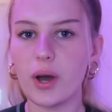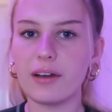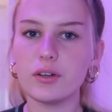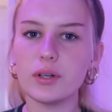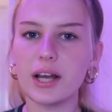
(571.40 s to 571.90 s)

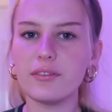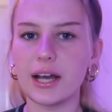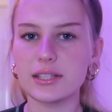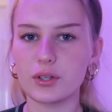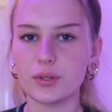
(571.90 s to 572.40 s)
So everyone kind
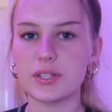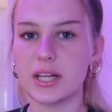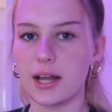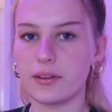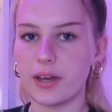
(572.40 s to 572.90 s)
of has their own
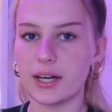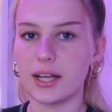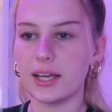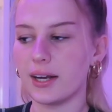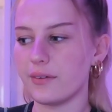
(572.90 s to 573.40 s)
style of
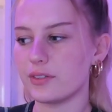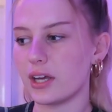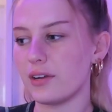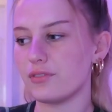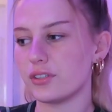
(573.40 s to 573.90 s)
editing, and
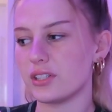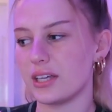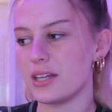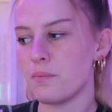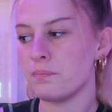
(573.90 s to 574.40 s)
I've kind of
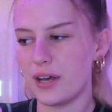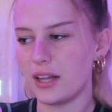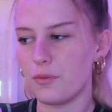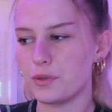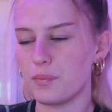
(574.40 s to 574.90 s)
just like
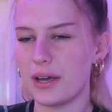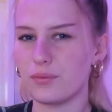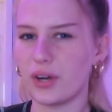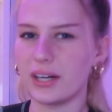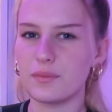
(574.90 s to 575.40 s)
developed
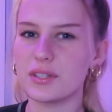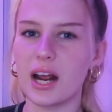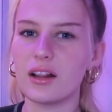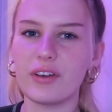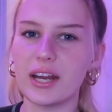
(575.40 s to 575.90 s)
my random
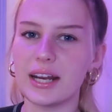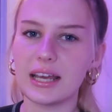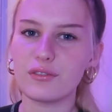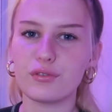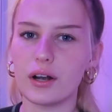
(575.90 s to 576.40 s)
style of
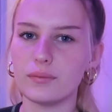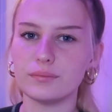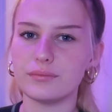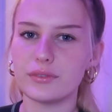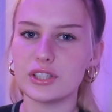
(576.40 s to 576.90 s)
editing
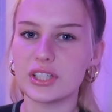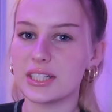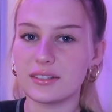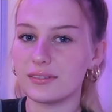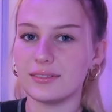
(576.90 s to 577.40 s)
from
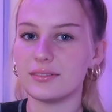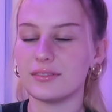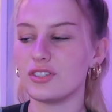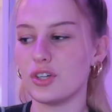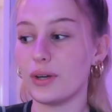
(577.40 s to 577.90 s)
just
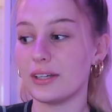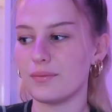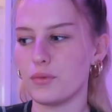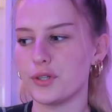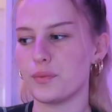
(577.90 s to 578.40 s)

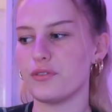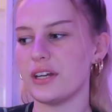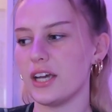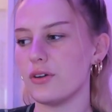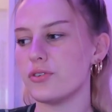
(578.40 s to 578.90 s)
doing
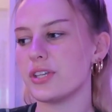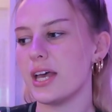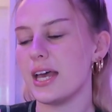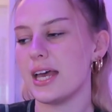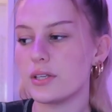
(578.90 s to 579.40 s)
multiple
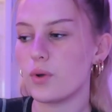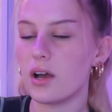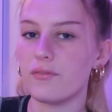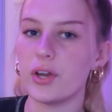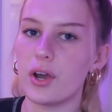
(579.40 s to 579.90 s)
videos. If you
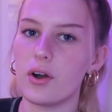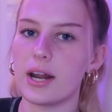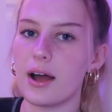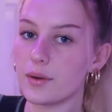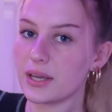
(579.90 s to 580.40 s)
guys want a video
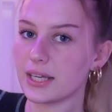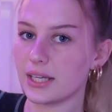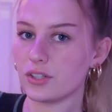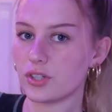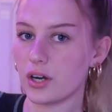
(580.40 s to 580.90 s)
on how to
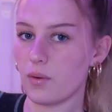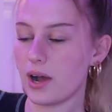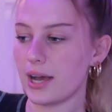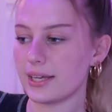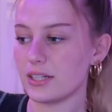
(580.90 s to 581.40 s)
make an
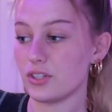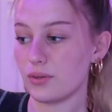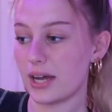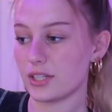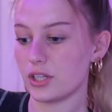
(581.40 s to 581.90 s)
intro, I can
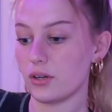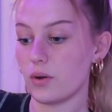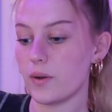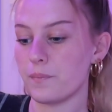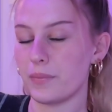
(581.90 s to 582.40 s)
do that
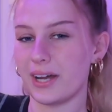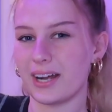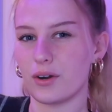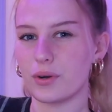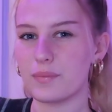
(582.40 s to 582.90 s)
too,
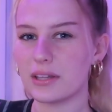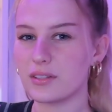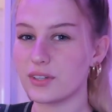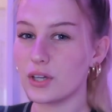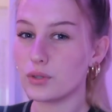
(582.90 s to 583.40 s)
but I don't want to
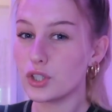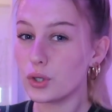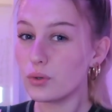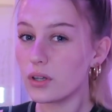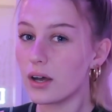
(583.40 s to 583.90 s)
make this video
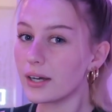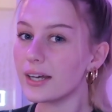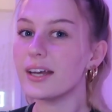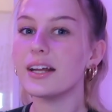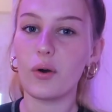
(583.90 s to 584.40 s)
too
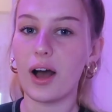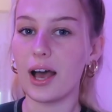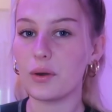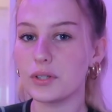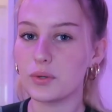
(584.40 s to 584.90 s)
long,
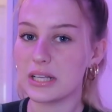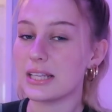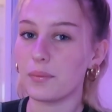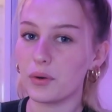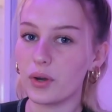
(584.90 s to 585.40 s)
so I will do
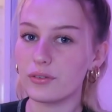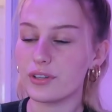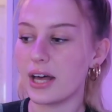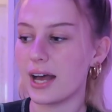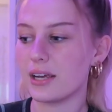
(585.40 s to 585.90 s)
a separate
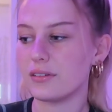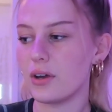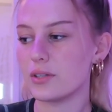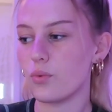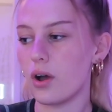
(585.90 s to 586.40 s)
one for that.
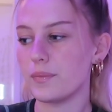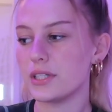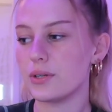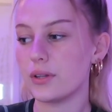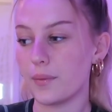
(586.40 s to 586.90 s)
If you guys
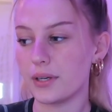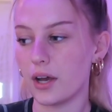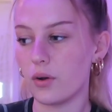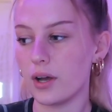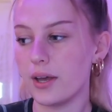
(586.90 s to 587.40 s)
want me to, let
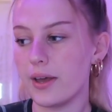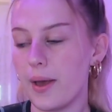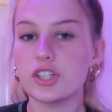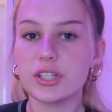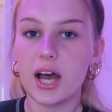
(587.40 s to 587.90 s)
me know.
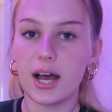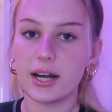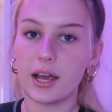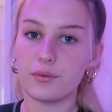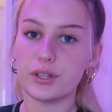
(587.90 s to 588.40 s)
Yeah, just
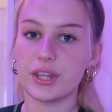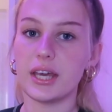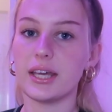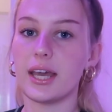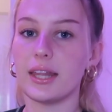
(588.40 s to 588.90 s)
cut
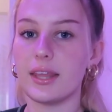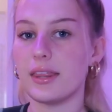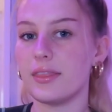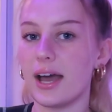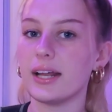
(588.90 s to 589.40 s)
everything,
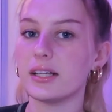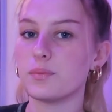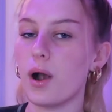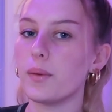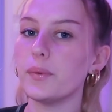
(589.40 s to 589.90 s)
and then
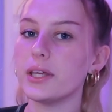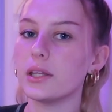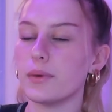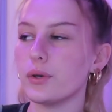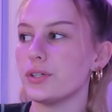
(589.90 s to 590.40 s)
that is
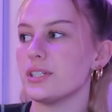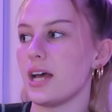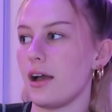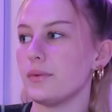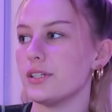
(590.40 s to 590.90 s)
probably the
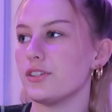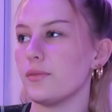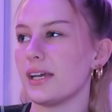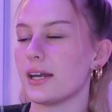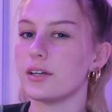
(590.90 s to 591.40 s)
most time
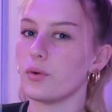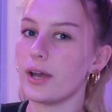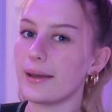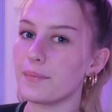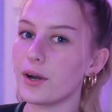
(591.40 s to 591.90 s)
consuming
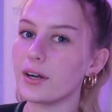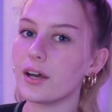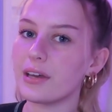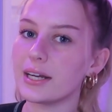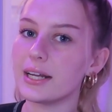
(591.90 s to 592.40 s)
and annoying
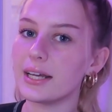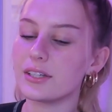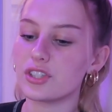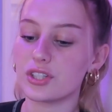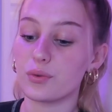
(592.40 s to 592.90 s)
part of
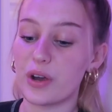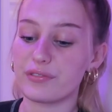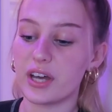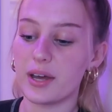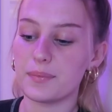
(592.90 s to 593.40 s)
editing, is just the
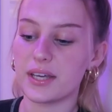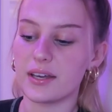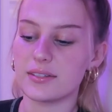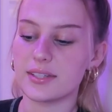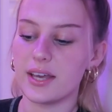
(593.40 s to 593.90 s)
rough cut,
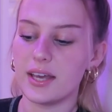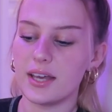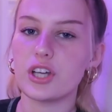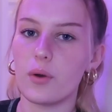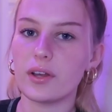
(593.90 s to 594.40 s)
because
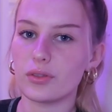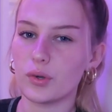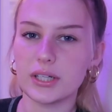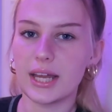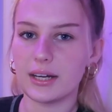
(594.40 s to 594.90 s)
you're just
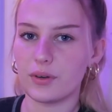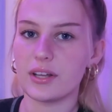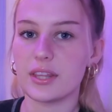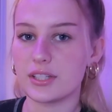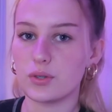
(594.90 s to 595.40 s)
going through and
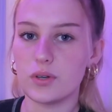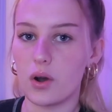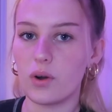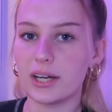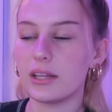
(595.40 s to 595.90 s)
getting rid of things
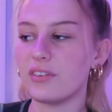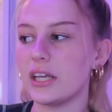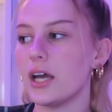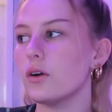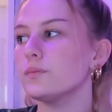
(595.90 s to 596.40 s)
you don't want in
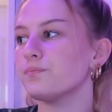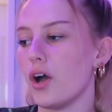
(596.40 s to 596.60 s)
the video.